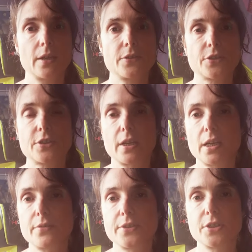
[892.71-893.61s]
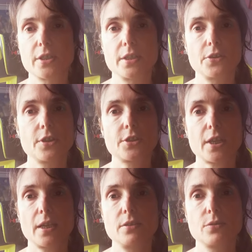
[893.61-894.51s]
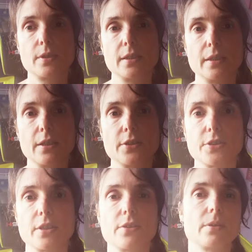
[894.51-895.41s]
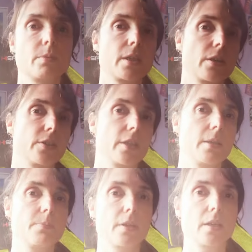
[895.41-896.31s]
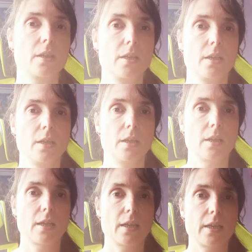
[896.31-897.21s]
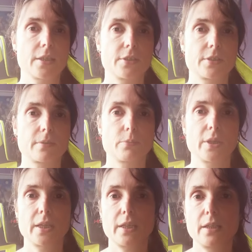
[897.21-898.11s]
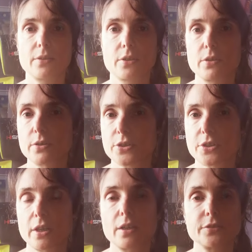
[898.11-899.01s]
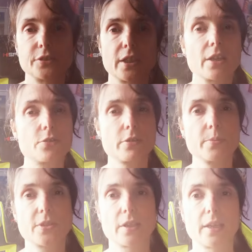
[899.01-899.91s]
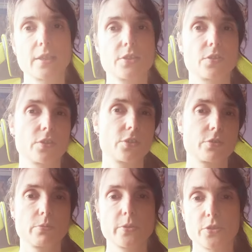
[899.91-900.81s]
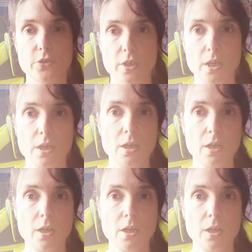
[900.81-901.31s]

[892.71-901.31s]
At the start of the journey, things can look really easy, and then we go deeper and we hit the core stuff and get traumatized, and the trauma's